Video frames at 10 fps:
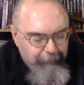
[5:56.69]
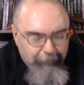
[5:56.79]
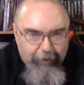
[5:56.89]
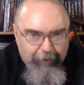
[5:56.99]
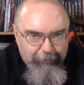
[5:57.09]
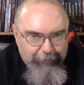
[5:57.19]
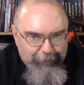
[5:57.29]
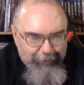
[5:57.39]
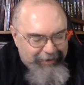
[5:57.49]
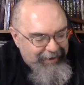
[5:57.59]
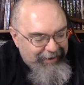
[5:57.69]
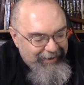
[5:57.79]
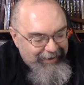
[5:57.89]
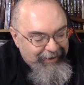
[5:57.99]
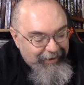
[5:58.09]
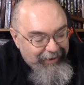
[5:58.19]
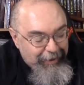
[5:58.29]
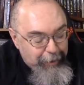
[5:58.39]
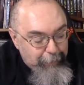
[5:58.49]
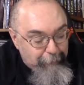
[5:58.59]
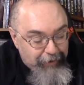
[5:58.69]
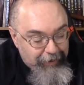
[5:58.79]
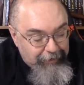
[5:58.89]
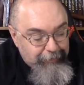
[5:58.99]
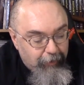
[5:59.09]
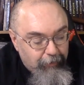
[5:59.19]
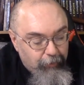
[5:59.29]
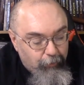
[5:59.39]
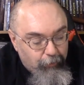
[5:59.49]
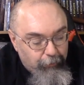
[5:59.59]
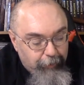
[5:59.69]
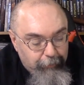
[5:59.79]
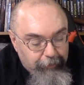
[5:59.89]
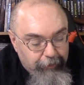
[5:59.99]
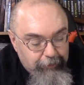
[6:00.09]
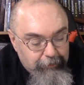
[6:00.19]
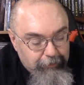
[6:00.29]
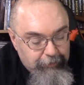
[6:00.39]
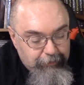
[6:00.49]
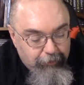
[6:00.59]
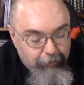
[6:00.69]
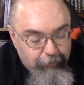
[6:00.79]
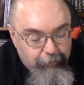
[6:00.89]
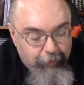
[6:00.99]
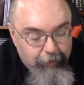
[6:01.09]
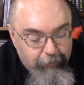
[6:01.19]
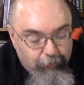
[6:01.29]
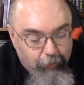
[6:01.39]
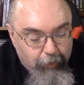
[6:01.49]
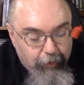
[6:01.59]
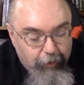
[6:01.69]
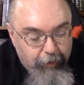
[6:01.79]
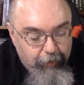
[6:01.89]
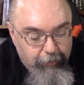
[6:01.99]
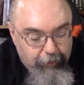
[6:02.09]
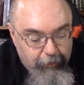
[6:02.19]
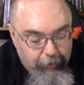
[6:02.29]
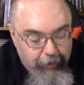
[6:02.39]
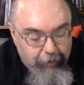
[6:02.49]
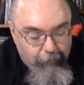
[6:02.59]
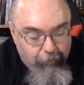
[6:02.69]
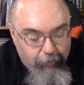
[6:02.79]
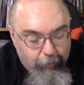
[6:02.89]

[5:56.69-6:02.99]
I'll have to look. But the world population is 0, it's -4. Then you can have all the